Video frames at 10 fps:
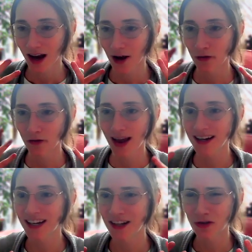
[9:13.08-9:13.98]

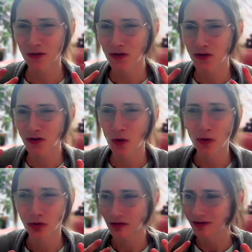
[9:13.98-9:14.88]
affecting your
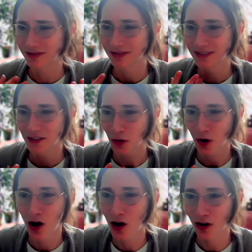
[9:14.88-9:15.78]
soul, your
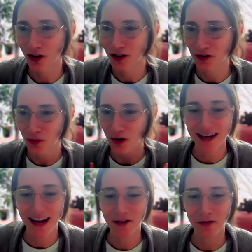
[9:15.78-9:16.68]
heart, your
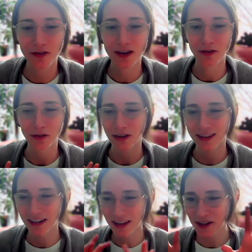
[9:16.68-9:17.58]
magnetic field.
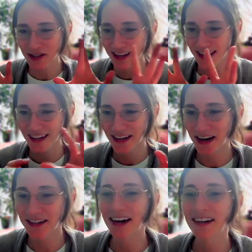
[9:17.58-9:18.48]
There's like
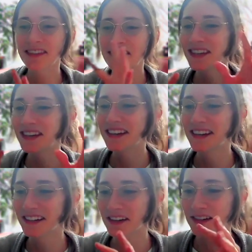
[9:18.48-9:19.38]
an
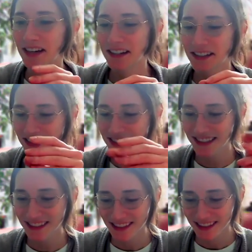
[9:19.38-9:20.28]
unseen,
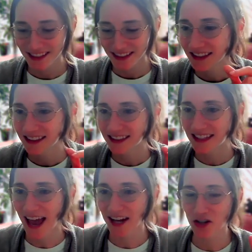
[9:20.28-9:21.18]

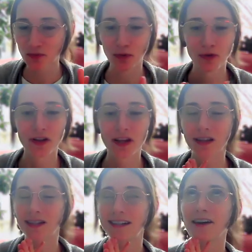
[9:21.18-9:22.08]
tangible thing that